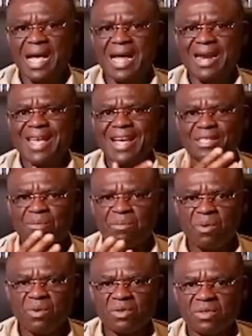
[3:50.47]
and
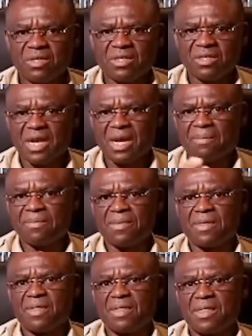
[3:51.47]
expose the sham
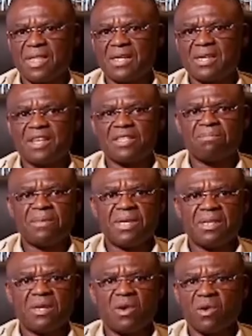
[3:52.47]
that has
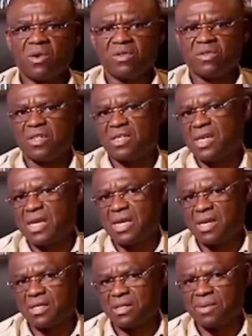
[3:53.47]
been orchestrated
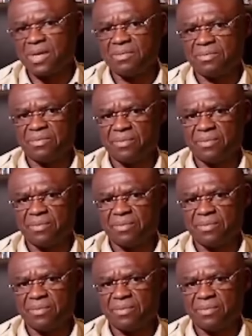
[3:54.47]
against me.